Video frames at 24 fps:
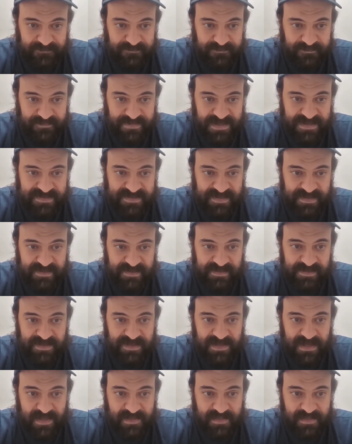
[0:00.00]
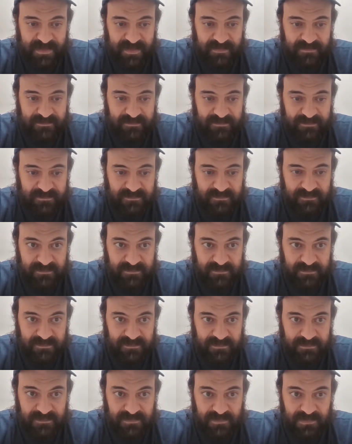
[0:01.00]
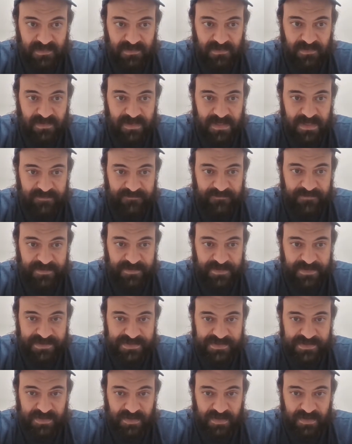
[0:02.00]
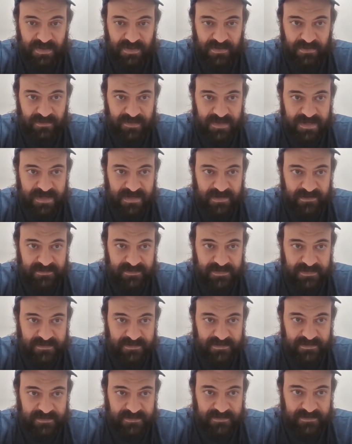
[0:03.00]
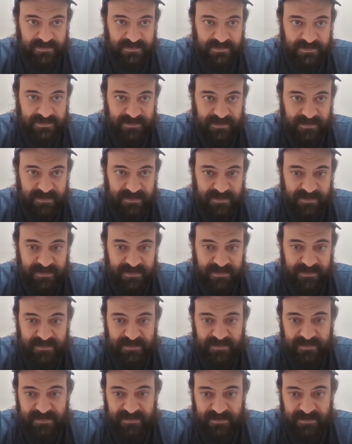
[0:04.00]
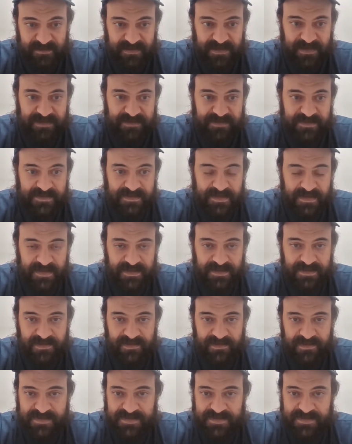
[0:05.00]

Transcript: Basically nothing. Low confidence all around. Lean to the under at